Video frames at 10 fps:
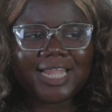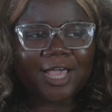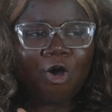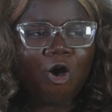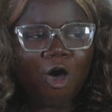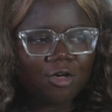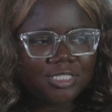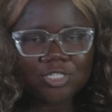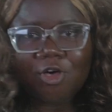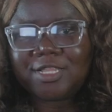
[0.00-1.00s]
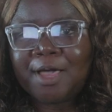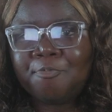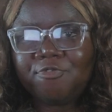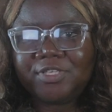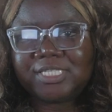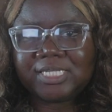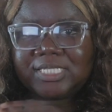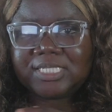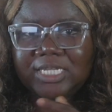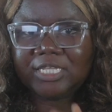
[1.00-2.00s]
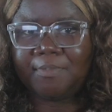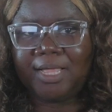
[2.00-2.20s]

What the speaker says: like all these other movies in the cinema.